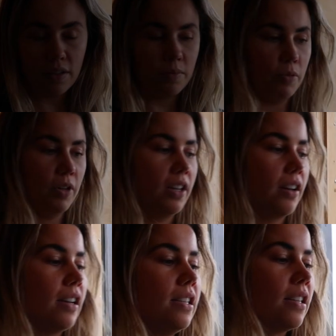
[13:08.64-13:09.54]
Good morning,
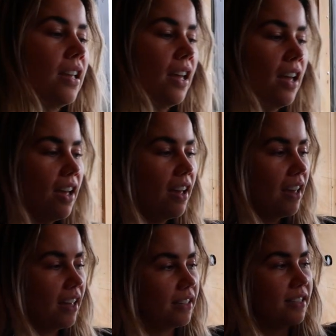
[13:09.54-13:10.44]
guys.
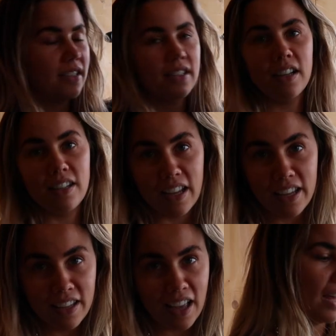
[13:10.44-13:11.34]
It's
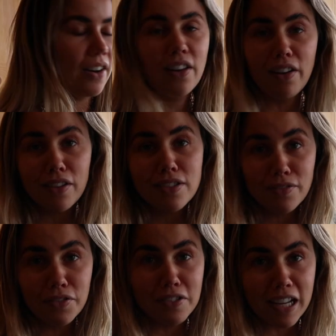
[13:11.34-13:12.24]
Sunday and our last
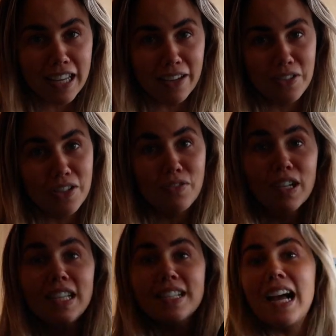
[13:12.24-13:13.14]
full day here, which is
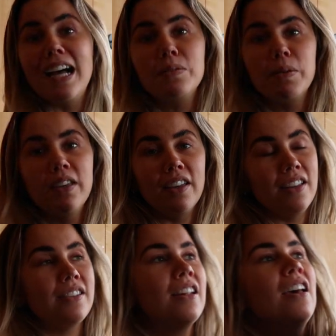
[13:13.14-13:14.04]
really sad
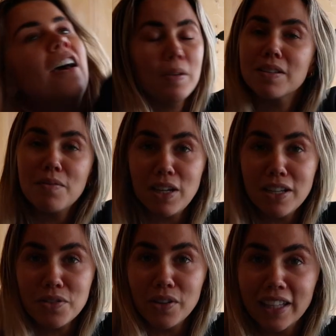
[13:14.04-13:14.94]
because I'm
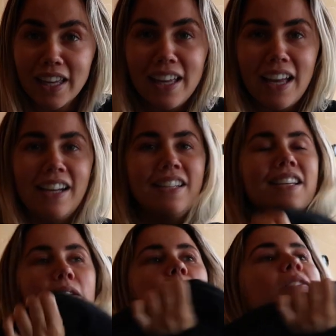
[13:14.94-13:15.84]
really enjoying it and
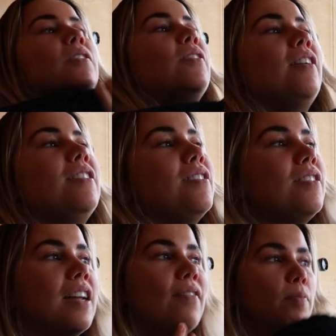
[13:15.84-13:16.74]
it's been so nice to
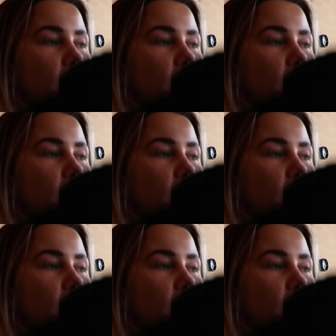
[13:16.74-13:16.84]
just have